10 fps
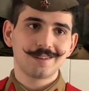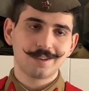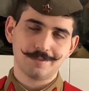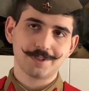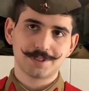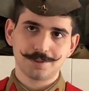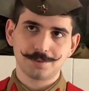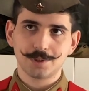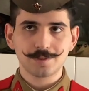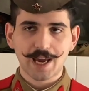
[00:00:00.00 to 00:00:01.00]
Obviously, you
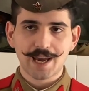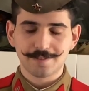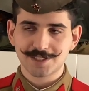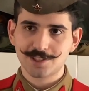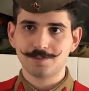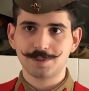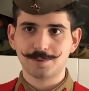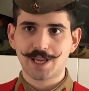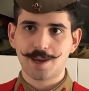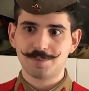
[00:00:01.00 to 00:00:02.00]
wouldn't have someone
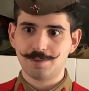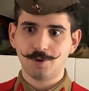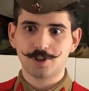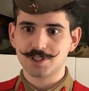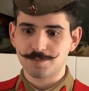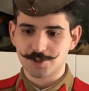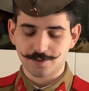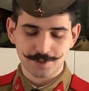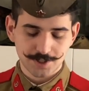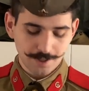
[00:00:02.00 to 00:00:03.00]
with empty pockets most
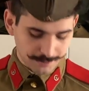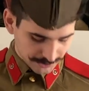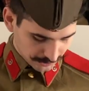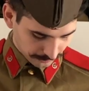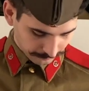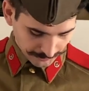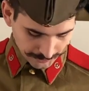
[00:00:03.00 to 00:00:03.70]
of the time, but still.